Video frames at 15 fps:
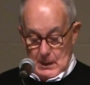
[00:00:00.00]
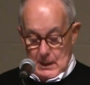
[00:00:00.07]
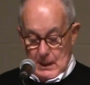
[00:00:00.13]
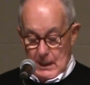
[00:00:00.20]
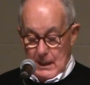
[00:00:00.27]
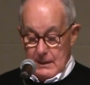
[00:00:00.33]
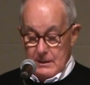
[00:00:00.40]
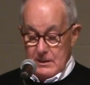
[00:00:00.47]

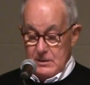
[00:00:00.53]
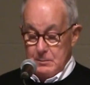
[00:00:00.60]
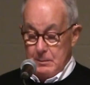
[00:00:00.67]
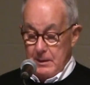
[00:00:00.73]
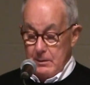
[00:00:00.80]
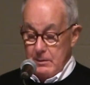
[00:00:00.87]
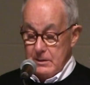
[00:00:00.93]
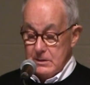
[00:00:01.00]
and this
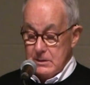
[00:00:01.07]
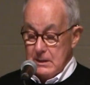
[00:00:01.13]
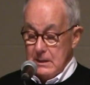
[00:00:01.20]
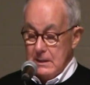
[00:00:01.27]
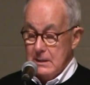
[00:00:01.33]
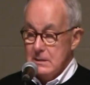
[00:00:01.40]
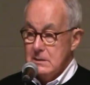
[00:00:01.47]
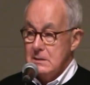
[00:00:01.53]
parish
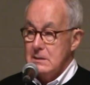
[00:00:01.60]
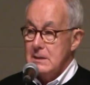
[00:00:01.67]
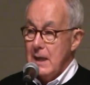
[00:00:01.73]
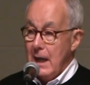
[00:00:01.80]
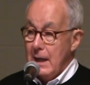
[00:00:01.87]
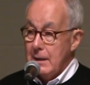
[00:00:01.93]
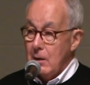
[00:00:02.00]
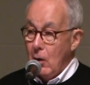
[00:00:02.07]
is
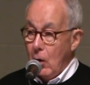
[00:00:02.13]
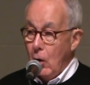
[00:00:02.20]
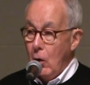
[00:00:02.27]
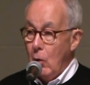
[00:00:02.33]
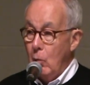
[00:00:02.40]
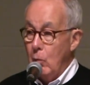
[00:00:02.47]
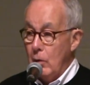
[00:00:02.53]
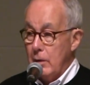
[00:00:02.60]
not
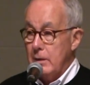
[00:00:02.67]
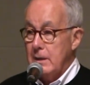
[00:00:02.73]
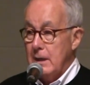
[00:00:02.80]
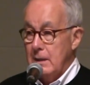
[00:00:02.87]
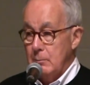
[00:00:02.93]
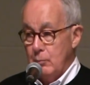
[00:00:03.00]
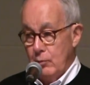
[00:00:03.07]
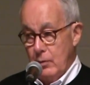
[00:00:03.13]
all work
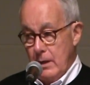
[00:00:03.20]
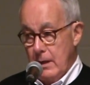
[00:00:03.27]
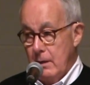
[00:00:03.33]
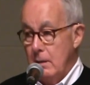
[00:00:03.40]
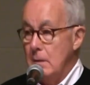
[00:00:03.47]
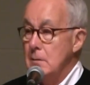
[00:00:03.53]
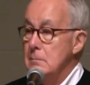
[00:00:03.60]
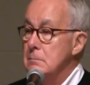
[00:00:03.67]
and
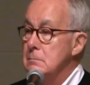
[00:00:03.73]
prayer.